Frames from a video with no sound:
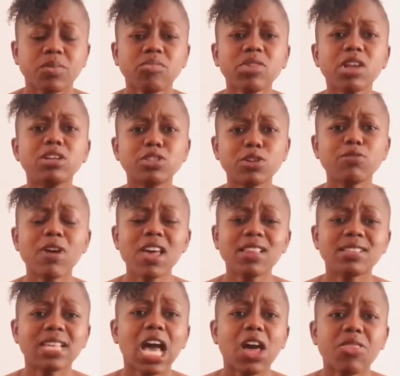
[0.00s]
So fathers
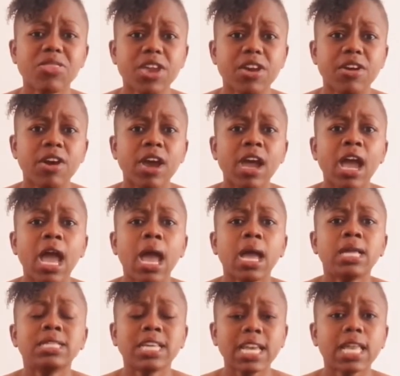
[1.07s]
out there,
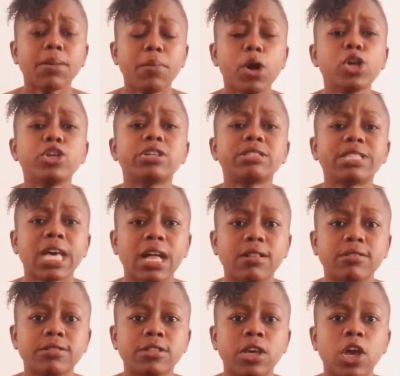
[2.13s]
take it upon yourselves